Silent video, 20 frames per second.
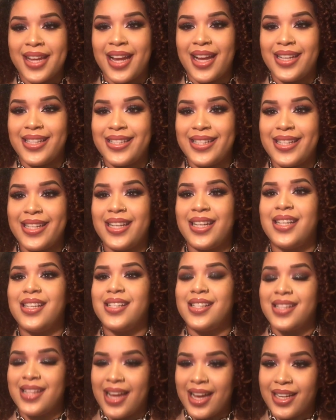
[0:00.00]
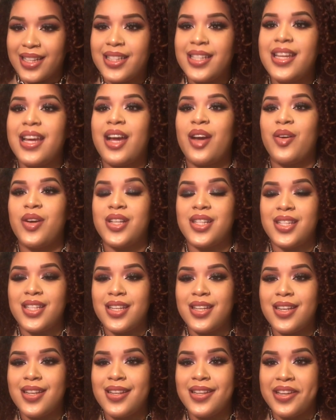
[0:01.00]
I did it exactly how I
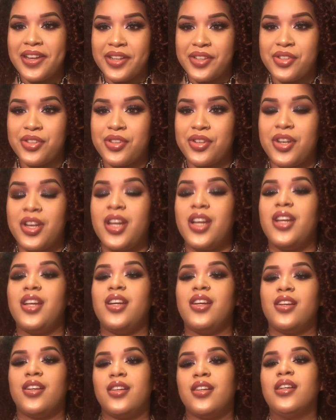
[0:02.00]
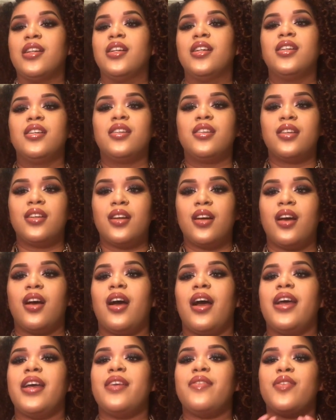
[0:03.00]
did it yesterday.
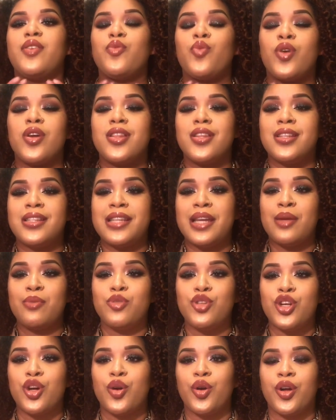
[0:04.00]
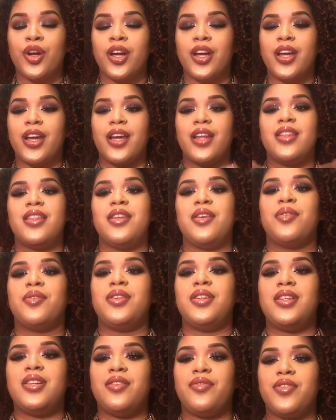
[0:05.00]
I even wore the same choker again. The
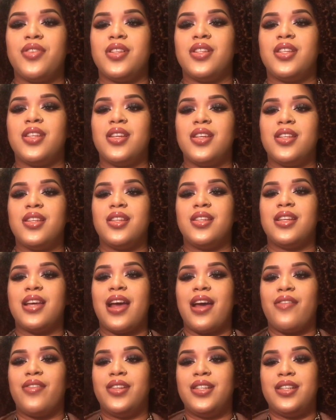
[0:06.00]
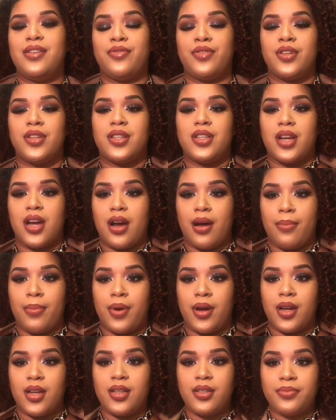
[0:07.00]
only difference is I have a different top
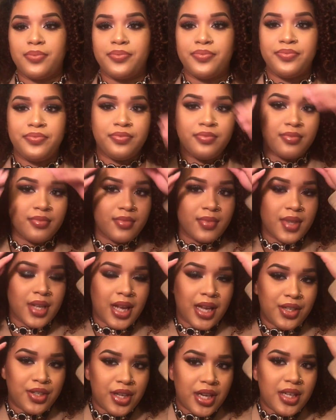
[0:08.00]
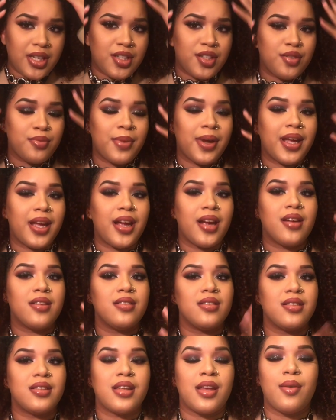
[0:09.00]
on. I try to do my hair
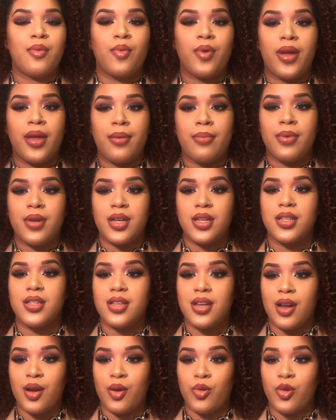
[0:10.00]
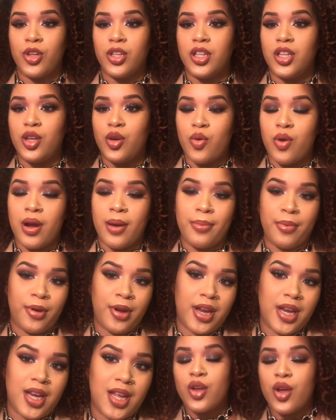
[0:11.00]
the same way, but it's not really
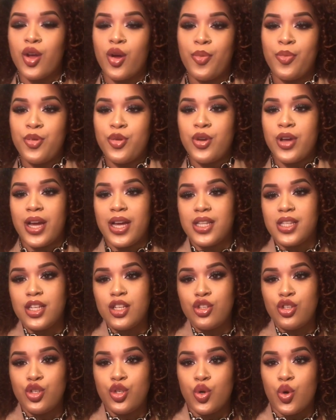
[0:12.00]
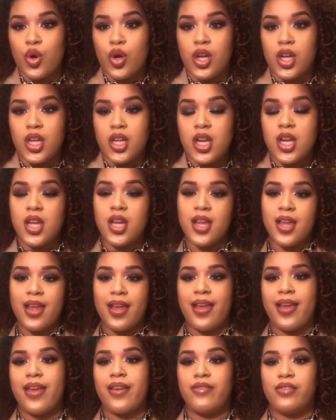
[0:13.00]
cooperating. I hope you guys enjoyed.
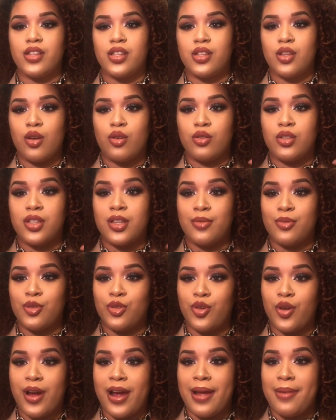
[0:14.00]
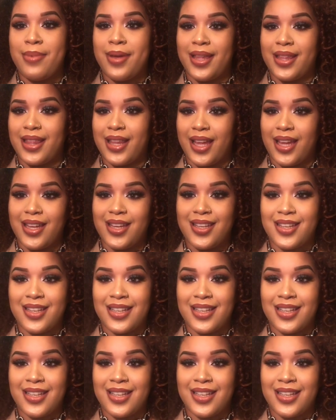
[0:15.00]
If so, subscribe and like.